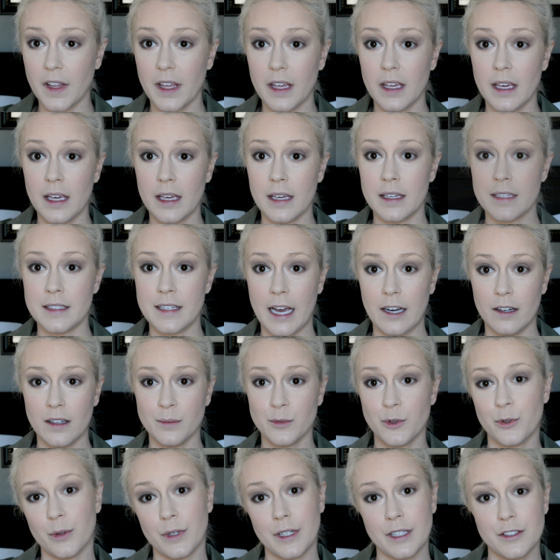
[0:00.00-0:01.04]
And now
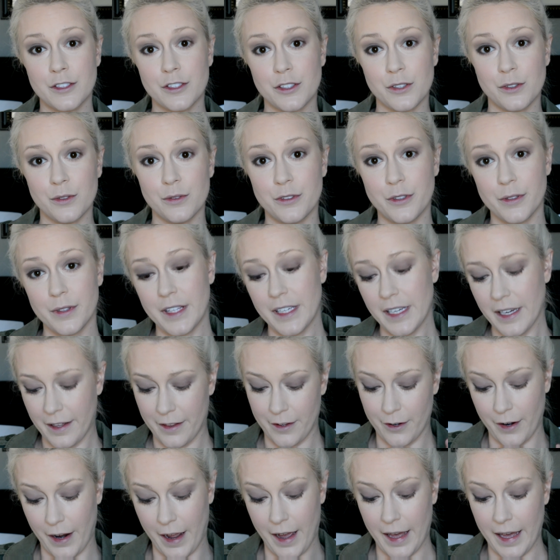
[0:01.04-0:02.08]
I'm going to do the
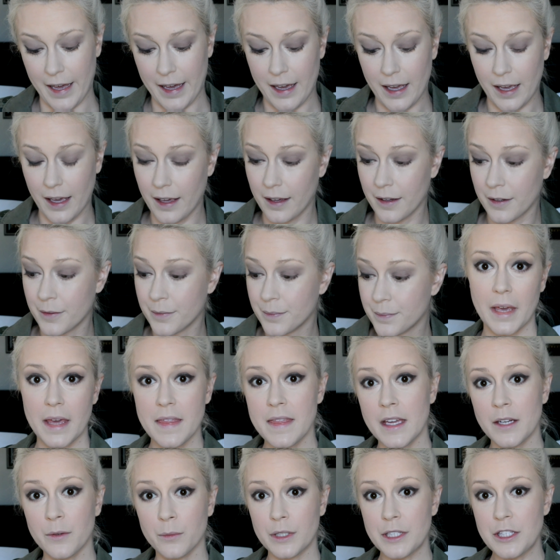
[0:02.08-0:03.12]
other eye.
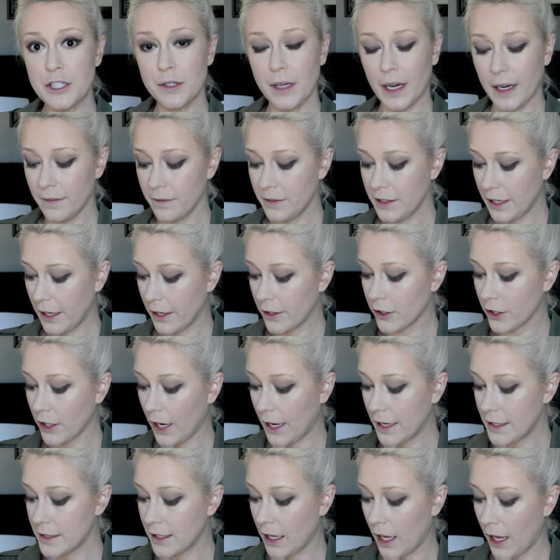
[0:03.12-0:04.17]
And then once you have the other
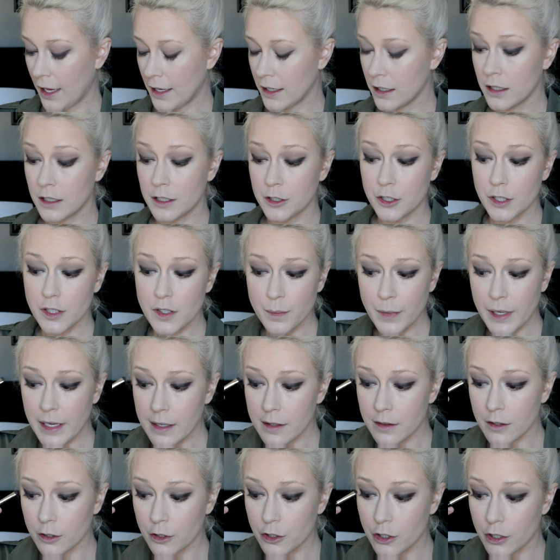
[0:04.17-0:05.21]
eye done, just
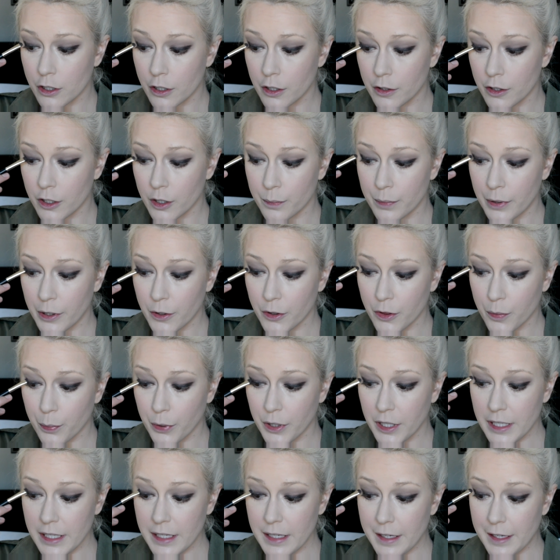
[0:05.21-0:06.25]
make sure they're both
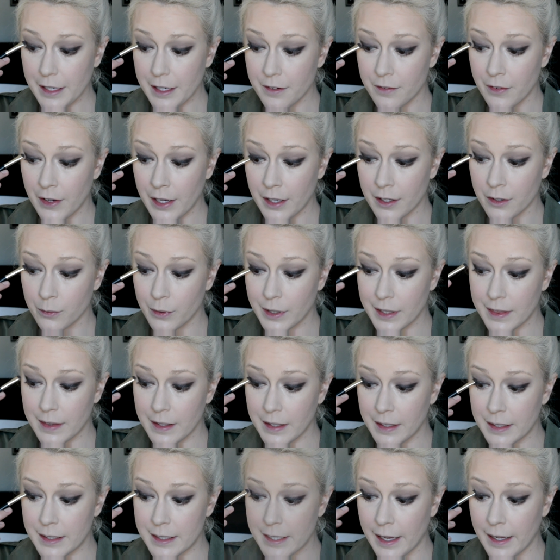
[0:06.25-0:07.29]
pretty even with
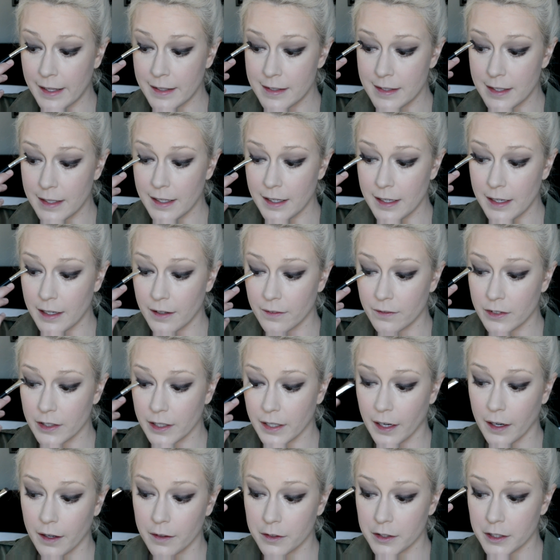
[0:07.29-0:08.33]
the intensity of the
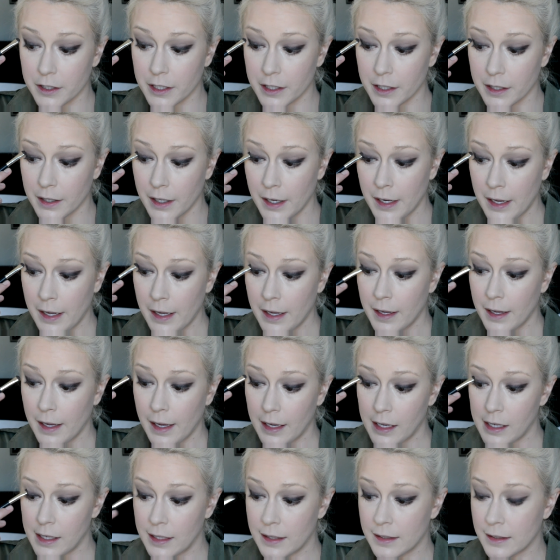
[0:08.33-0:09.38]
color
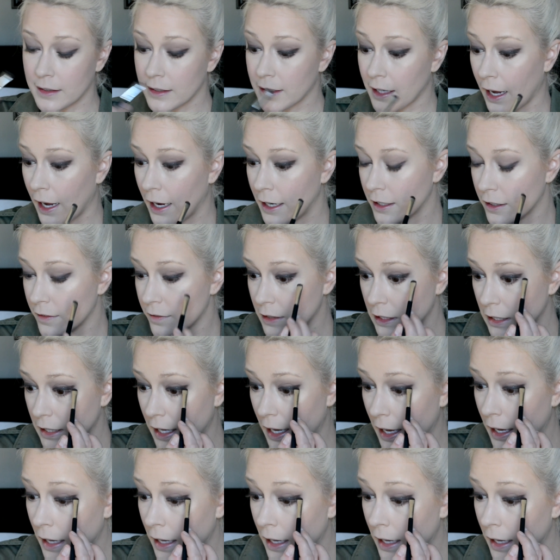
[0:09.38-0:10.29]
and kind of the